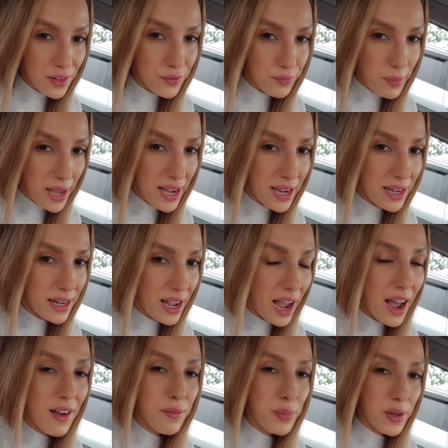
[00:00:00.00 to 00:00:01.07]
you've made
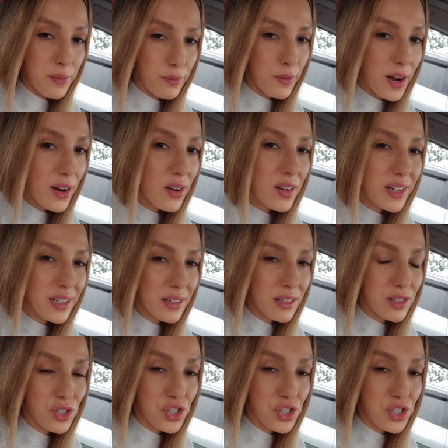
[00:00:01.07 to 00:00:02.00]
have been very